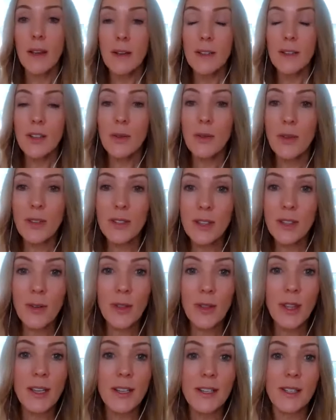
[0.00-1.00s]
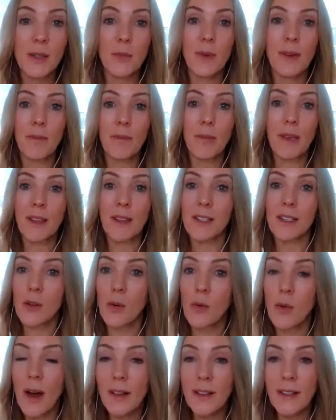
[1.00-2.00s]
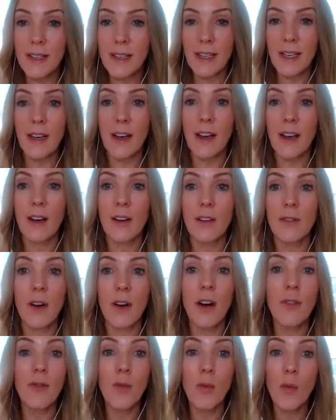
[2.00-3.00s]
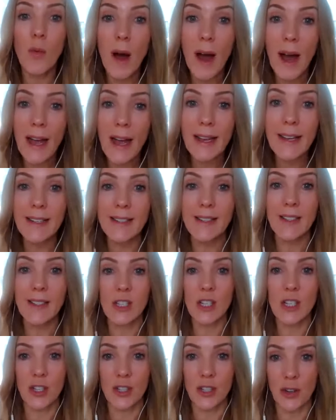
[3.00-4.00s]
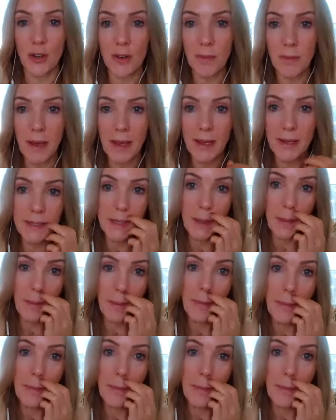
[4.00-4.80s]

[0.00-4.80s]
So this would be this quality of wise discernment.